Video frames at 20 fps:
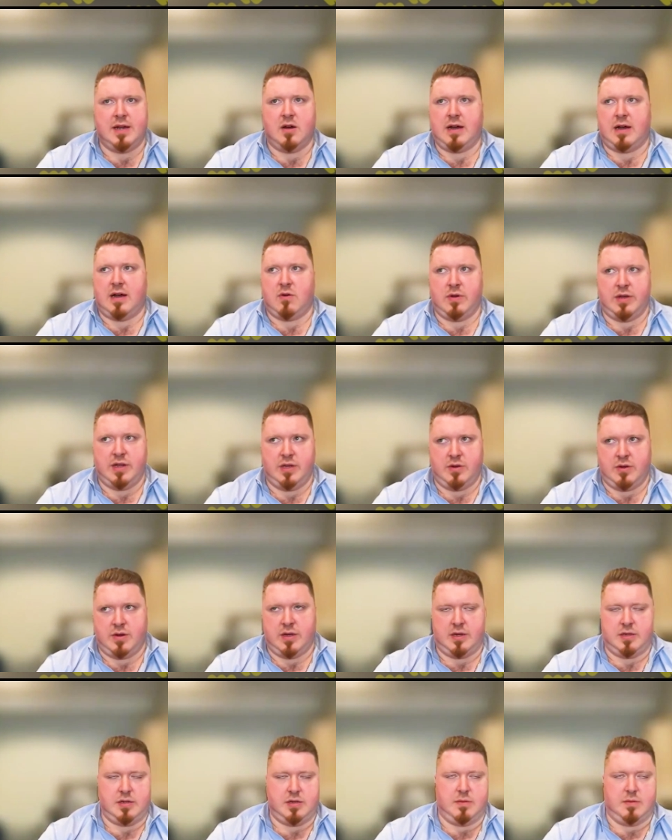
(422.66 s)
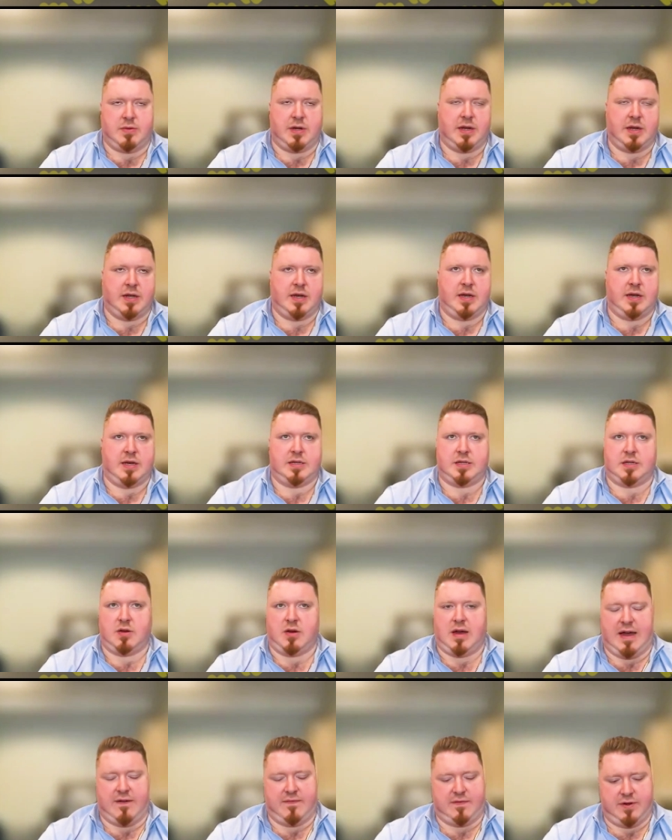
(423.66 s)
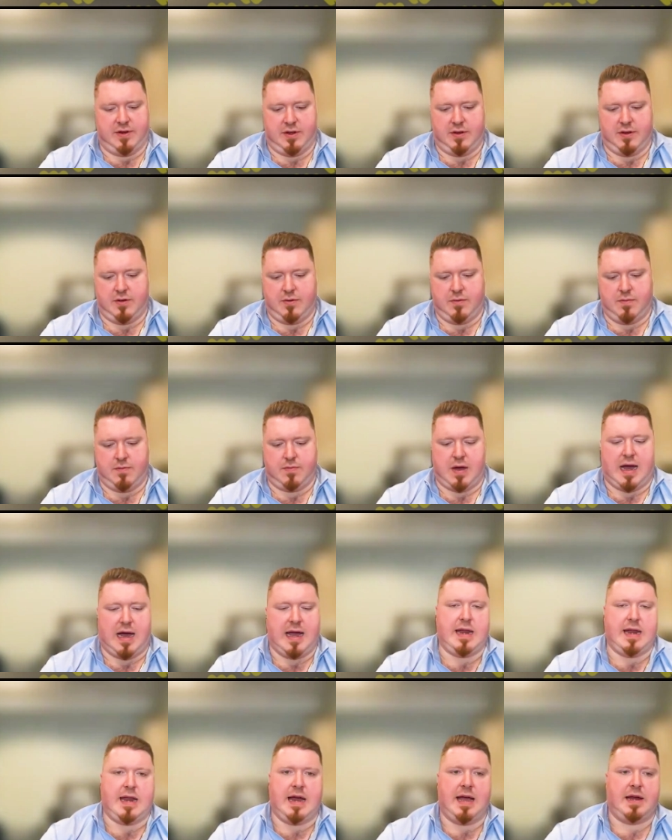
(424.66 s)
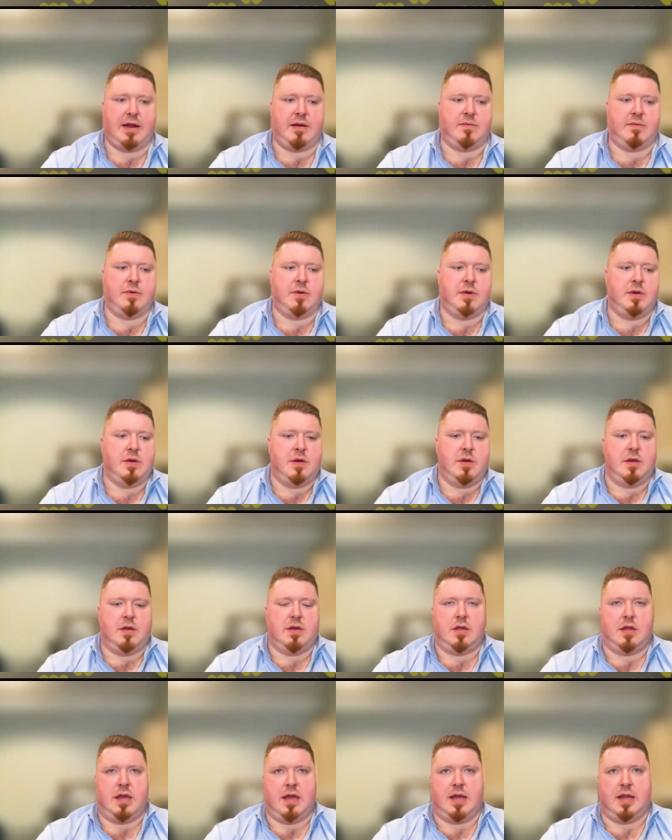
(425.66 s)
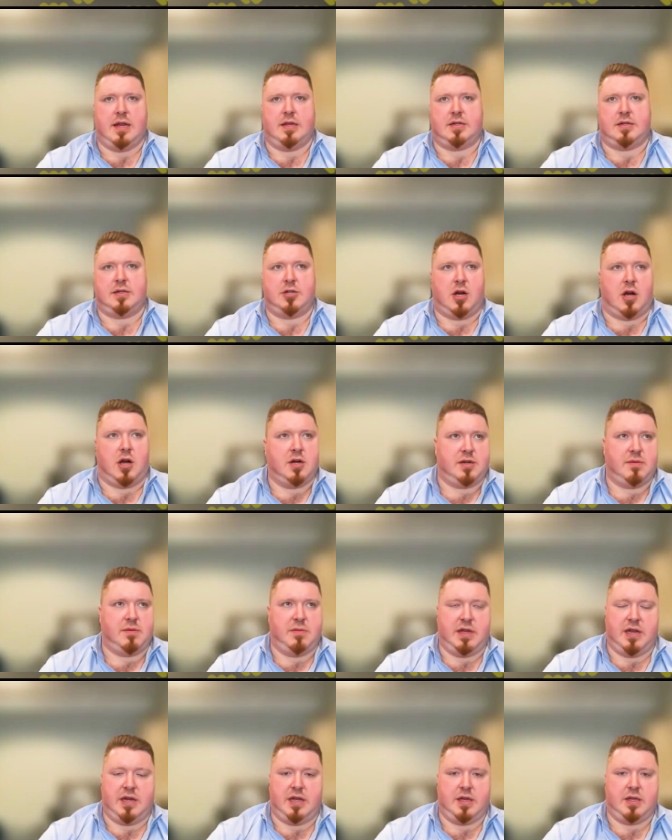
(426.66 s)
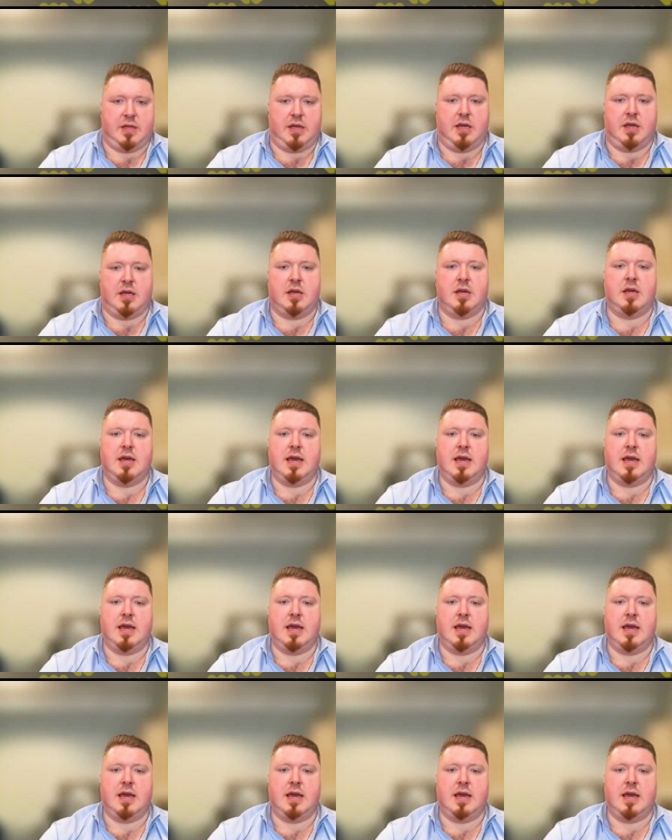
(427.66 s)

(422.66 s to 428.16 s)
know how we do it, but so after you buy an item, it's charged immediately.